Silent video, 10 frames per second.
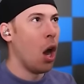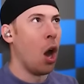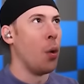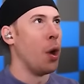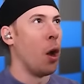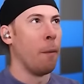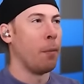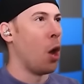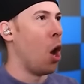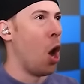oh no.
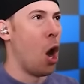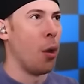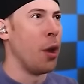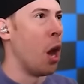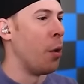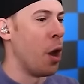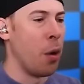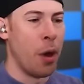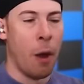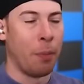Oh no,
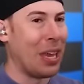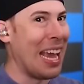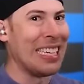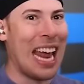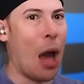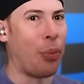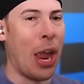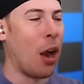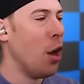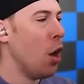no, no. He's out
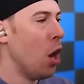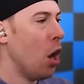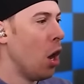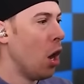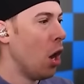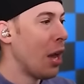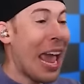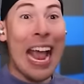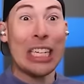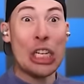there.
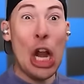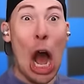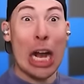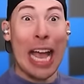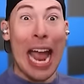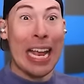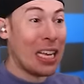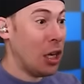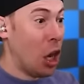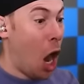He's knocking!
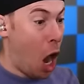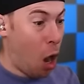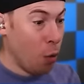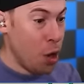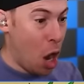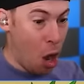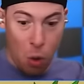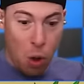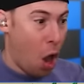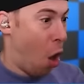Oh
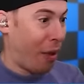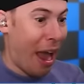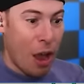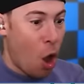no! Okay,